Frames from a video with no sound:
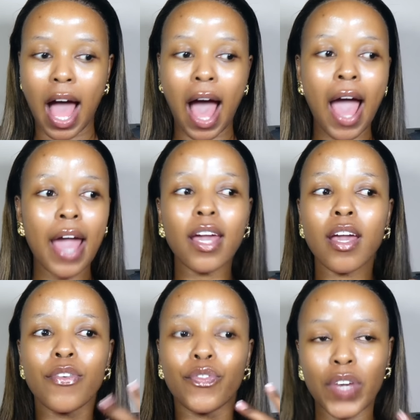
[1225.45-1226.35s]

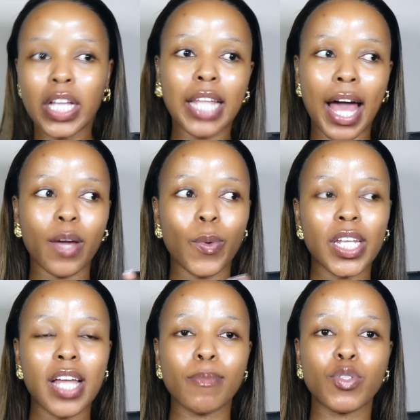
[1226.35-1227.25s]
I feel like when
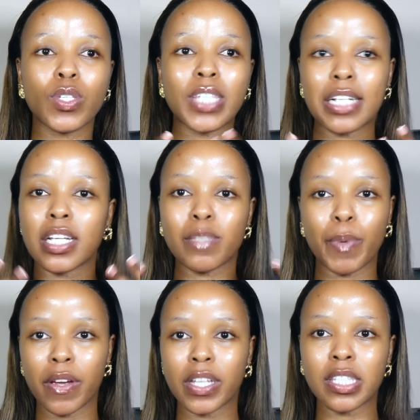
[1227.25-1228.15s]
it comes to such
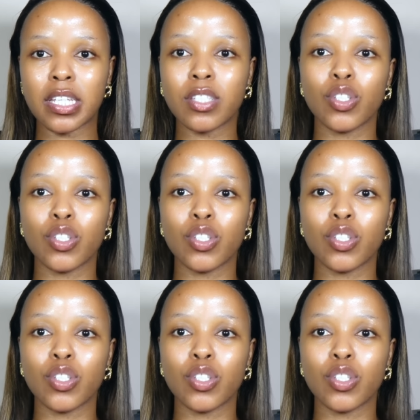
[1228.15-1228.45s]
experiences,